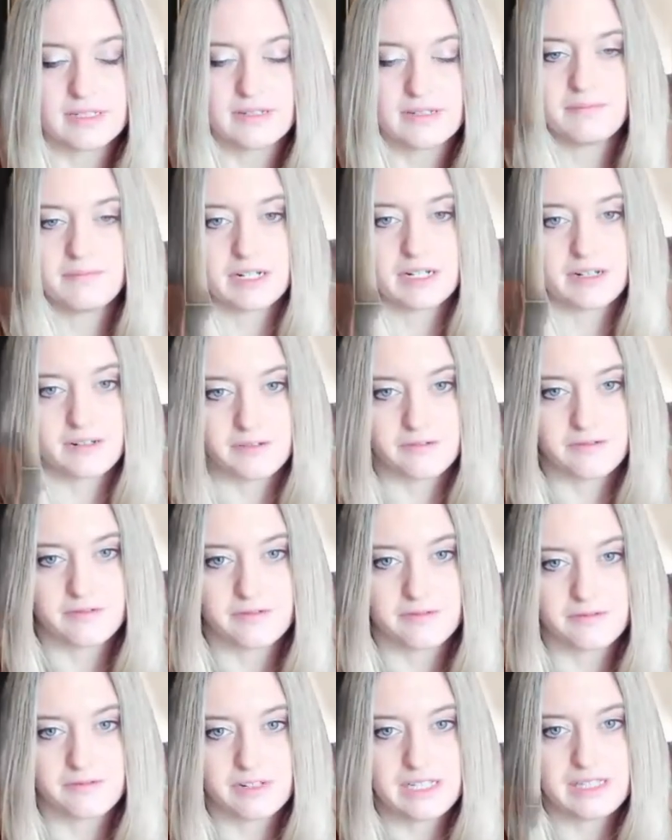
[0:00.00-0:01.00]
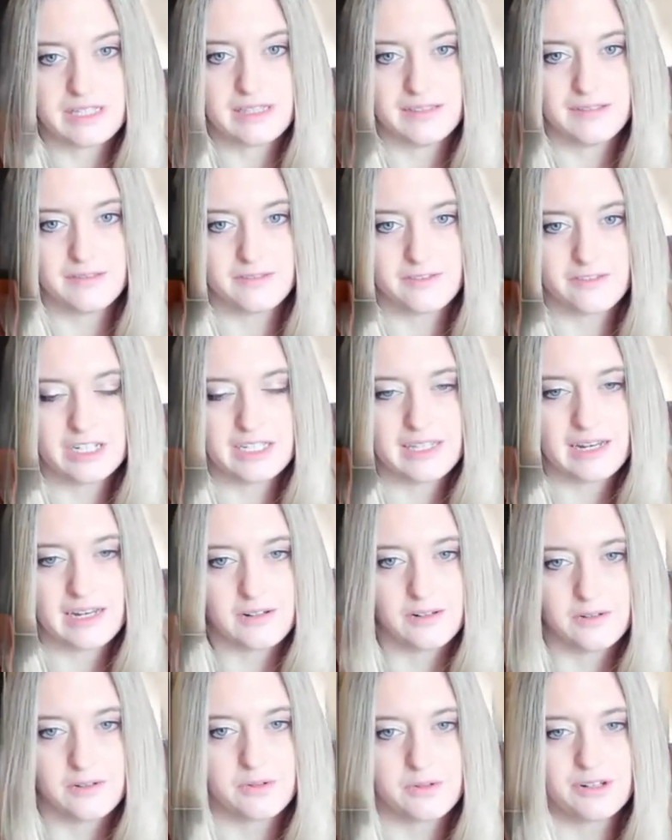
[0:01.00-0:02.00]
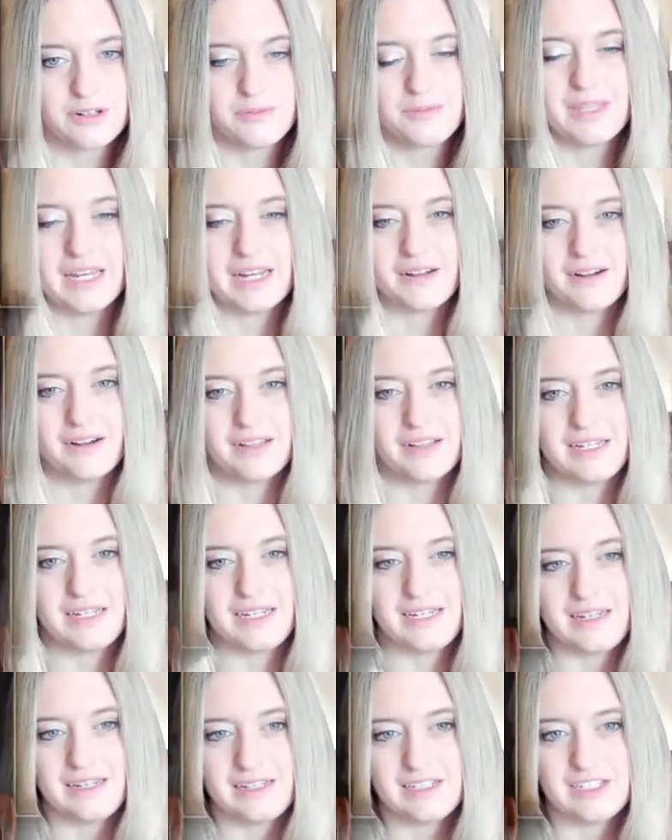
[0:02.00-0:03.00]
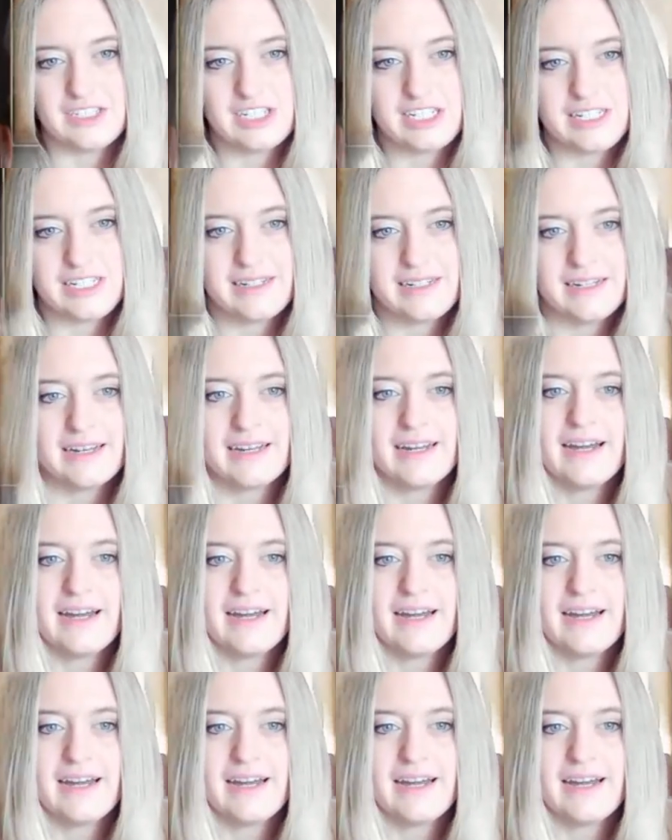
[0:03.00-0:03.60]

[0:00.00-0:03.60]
not going to read that whole word. They call it EEG.